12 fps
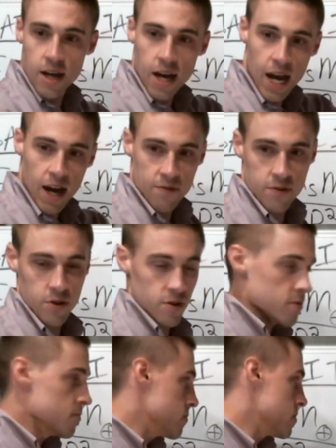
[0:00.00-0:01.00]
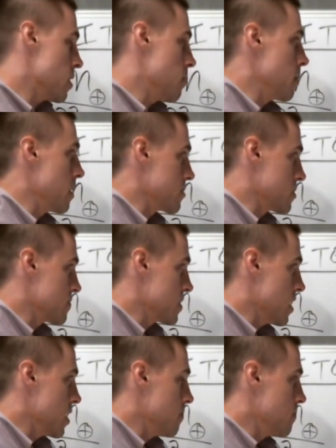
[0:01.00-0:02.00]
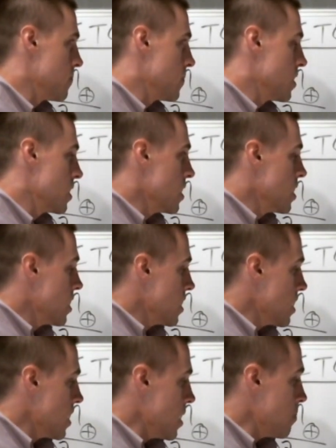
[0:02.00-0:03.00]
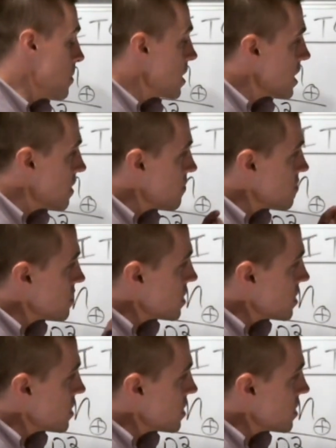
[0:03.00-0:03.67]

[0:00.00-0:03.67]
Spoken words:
after some amount of time. But if